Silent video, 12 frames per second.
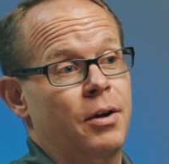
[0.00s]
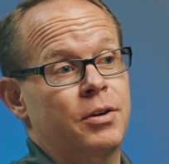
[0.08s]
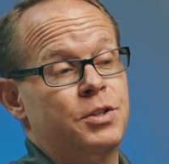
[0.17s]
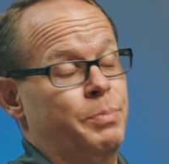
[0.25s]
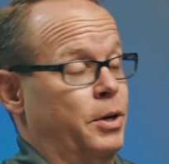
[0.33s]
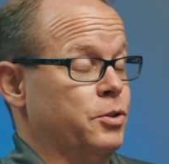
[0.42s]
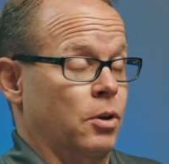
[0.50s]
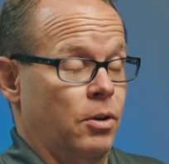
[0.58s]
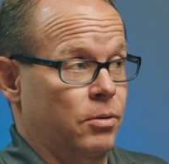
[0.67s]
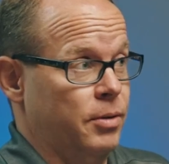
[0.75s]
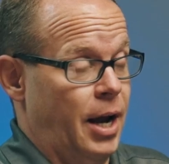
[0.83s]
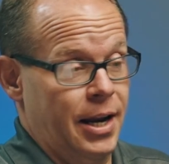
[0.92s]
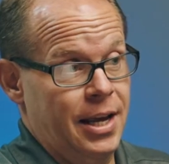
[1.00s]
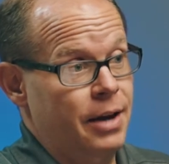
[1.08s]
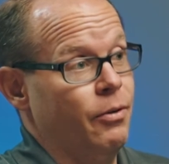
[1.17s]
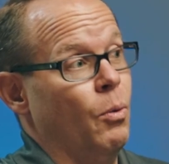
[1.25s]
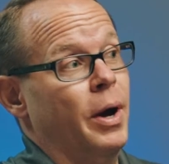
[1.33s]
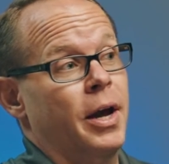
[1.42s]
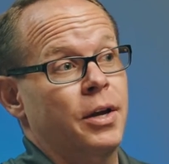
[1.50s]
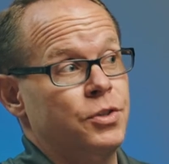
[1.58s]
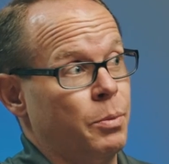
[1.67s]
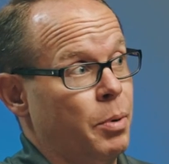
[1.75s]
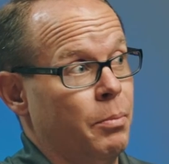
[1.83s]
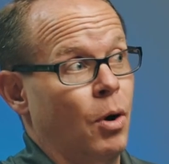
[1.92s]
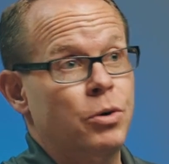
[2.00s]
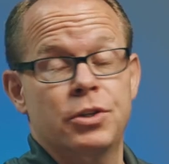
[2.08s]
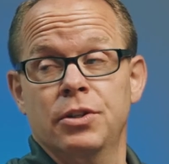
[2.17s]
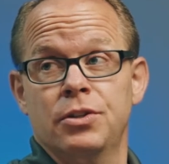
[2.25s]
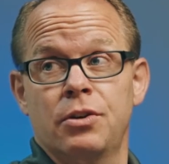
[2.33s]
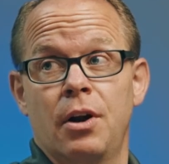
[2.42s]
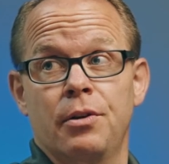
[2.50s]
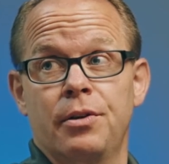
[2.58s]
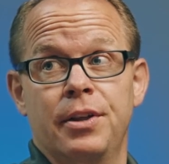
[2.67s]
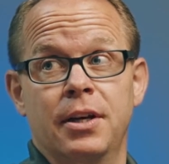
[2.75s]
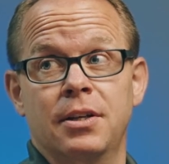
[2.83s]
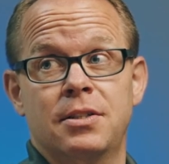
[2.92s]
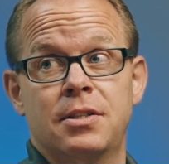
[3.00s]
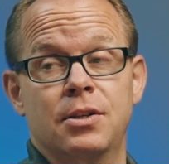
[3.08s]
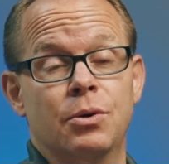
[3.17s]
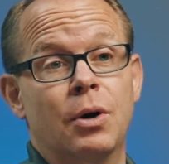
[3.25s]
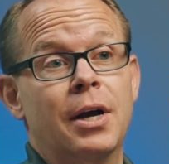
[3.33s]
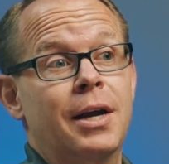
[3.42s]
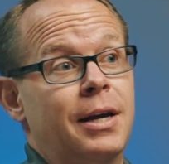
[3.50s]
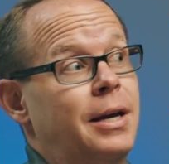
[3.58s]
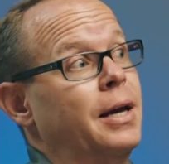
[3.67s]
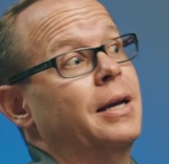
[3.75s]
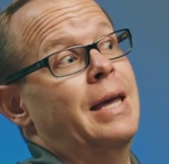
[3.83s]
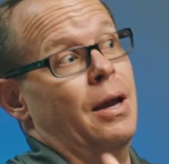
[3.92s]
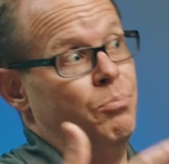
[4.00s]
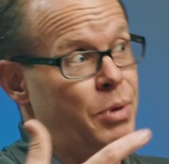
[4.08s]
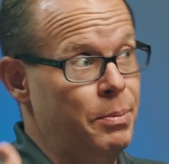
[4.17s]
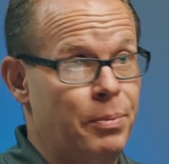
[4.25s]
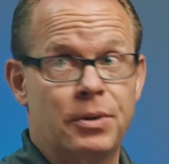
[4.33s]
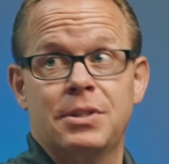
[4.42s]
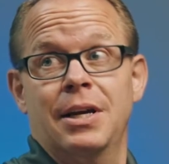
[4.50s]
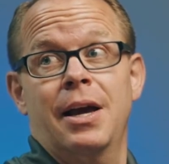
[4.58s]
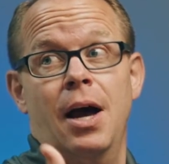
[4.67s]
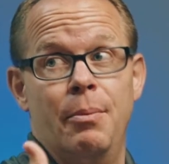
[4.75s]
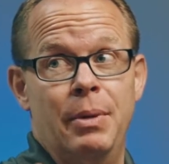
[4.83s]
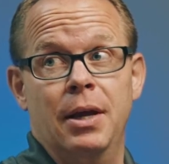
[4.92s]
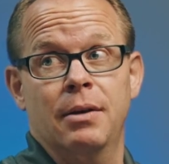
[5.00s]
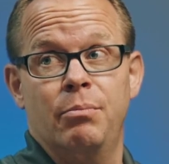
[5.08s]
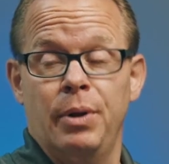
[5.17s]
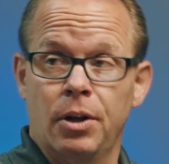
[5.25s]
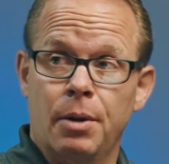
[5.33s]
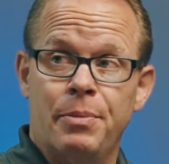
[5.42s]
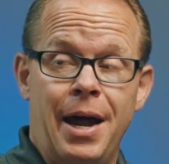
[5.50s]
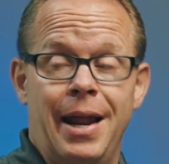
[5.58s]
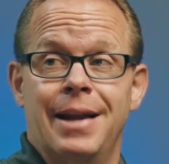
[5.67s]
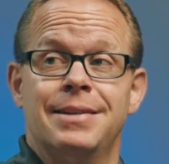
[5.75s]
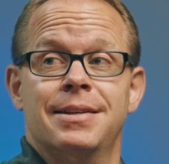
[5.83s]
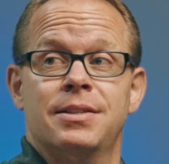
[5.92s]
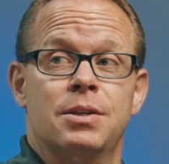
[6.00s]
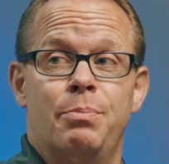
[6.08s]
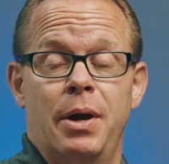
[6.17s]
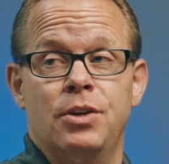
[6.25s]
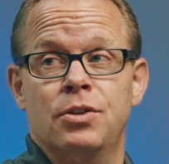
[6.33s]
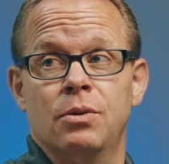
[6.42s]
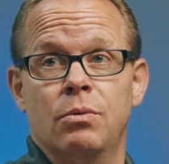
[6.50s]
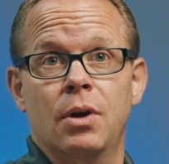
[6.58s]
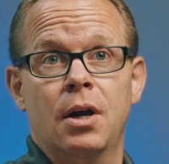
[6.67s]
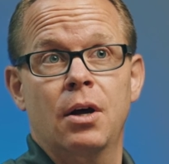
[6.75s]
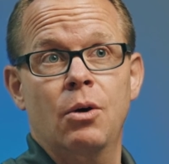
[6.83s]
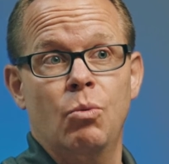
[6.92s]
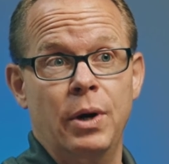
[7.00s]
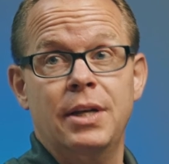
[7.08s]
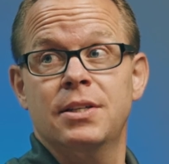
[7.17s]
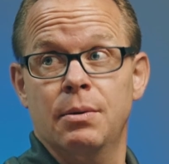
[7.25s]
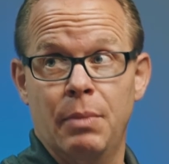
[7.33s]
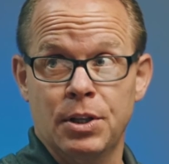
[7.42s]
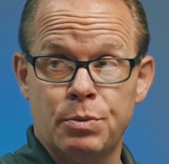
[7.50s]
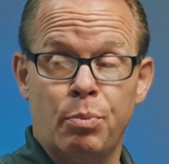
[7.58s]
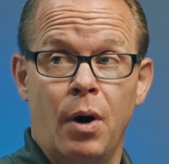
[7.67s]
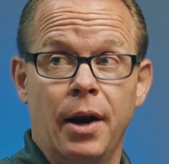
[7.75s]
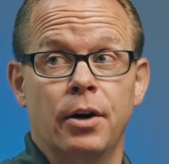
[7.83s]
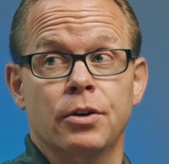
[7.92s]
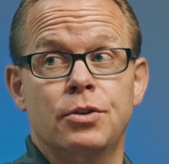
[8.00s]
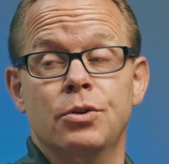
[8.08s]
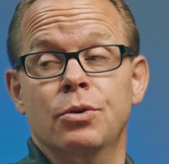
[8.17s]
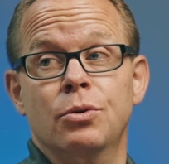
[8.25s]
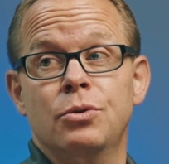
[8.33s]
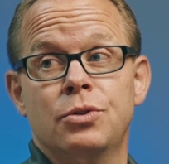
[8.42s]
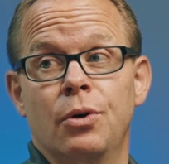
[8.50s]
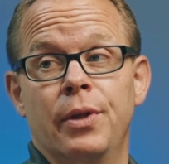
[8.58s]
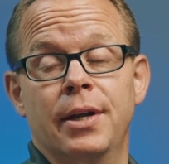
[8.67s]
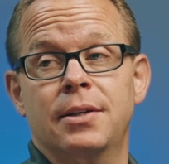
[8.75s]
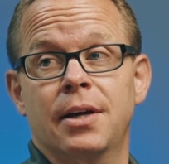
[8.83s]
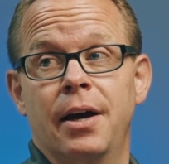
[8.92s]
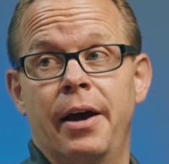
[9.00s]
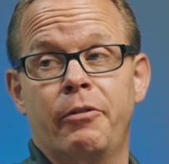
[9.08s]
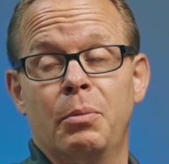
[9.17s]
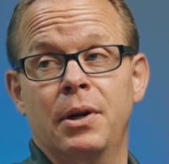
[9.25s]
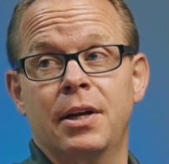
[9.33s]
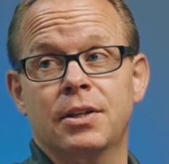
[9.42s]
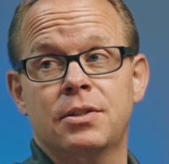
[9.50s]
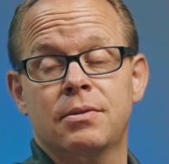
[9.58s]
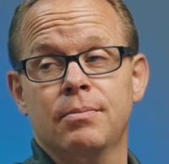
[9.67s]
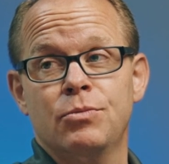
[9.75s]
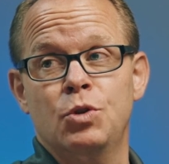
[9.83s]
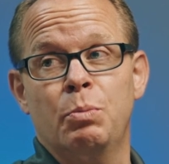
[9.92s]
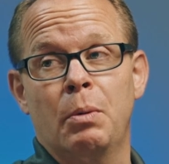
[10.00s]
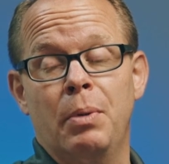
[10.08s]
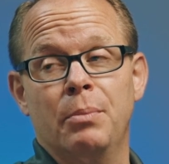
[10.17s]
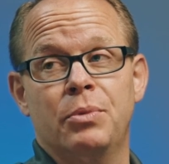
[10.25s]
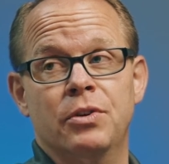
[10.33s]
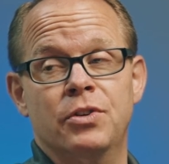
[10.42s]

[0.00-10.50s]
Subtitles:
special kind of giveaways or promotions or other things to get people to come in, build up that anticipation weeks and months prior to, so that everybody gets super pumped and